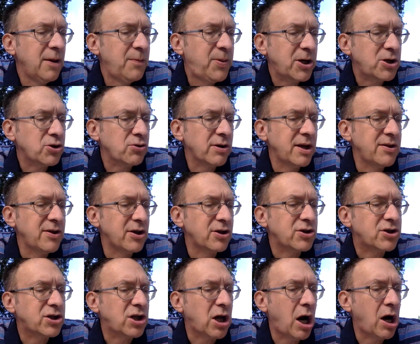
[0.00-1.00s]
Picturing their
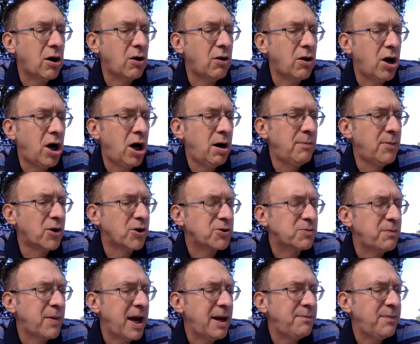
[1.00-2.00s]
sorrow
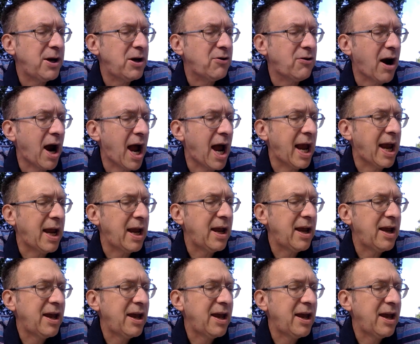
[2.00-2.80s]
almost made me cry.